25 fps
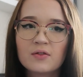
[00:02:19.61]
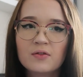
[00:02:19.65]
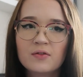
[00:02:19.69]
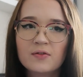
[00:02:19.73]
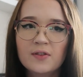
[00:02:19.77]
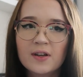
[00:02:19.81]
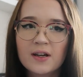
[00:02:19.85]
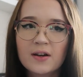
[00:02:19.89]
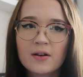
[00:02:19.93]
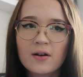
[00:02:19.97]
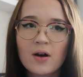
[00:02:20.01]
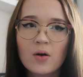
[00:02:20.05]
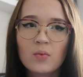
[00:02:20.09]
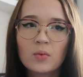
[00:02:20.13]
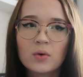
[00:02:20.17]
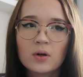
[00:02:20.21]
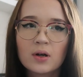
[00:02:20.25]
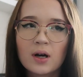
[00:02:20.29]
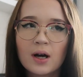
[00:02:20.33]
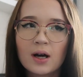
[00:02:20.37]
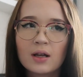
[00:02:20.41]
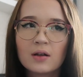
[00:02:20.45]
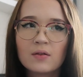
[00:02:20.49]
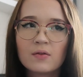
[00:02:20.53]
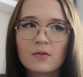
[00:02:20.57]
figure out what
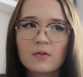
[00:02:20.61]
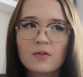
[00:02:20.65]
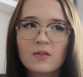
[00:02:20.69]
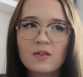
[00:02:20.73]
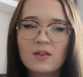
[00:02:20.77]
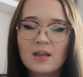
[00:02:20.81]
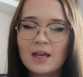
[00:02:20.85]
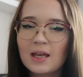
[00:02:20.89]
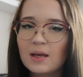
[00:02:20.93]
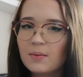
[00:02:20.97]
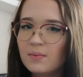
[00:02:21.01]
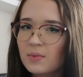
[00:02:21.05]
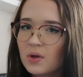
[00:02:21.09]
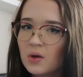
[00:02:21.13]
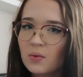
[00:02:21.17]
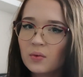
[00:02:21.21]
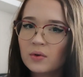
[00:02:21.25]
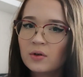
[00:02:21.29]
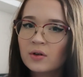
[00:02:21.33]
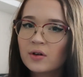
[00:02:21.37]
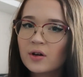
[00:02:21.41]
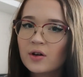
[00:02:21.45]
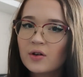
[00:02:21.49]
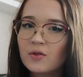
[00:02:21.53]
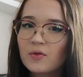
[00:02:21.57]
kind of theme you want
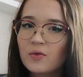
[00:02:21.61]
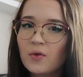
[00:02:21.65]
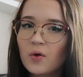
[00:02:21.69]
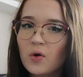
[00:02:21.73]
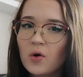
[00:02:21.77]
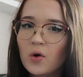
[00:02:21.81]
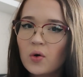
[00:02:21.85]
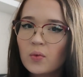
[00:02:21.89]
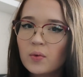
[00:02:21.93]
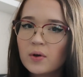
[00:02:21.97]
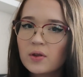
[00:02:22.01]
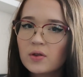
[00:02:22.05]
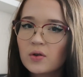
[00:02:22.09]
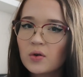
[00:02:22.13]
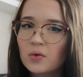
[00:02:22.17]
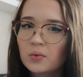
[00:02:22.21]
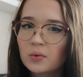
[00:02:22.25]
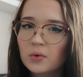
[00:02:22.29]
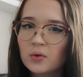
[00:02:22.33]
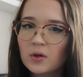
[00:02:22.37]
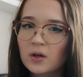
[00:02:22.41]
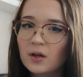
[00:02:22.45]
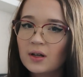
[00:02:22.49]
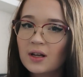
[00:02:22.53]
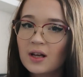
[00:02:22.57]
to go for with your
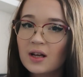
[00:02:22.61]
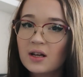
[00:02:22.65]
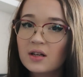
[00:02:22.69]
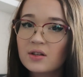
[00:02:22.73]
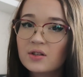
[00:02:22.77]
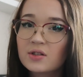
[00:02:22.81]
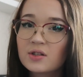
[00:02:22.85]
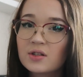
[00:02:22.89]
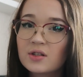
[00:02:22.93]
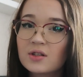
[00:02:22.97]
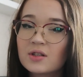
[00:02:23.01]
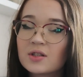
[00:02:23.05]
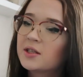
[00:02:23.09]
wall collage.